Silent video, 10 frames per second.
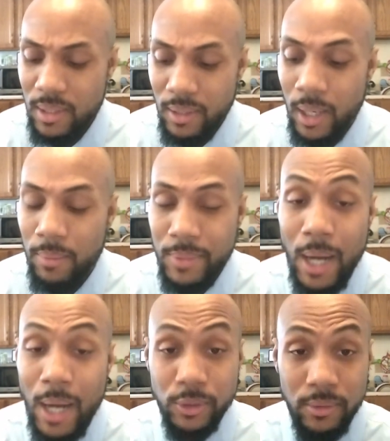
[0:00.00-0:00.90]

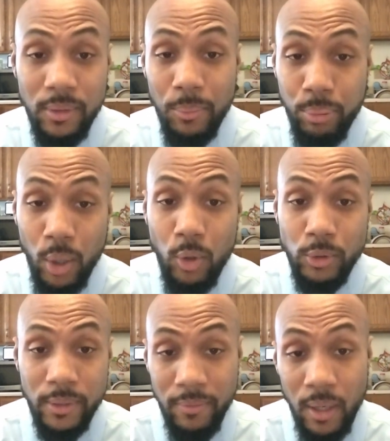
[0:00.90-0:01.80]
That was the
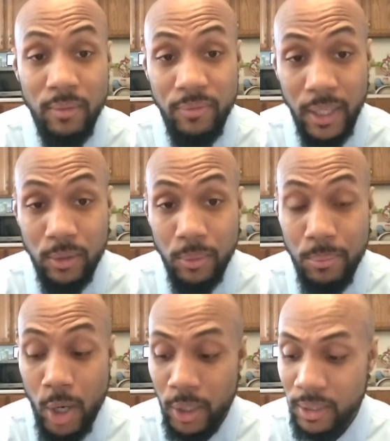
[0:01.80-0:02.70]
pros of vector
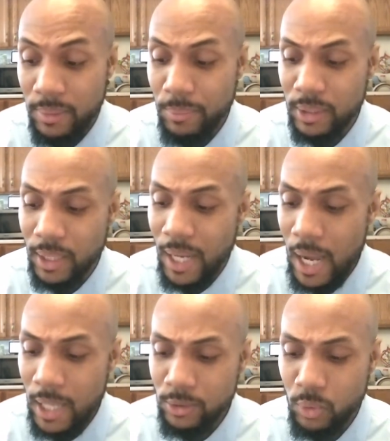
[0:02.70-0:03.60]
marketing. But the
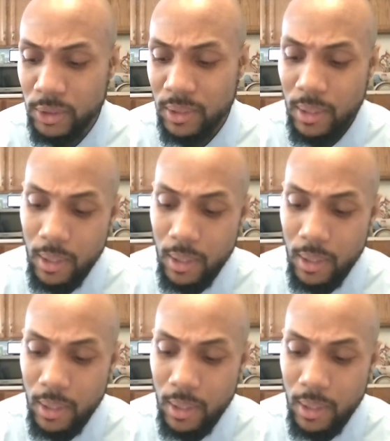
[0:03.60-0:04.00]
cons was,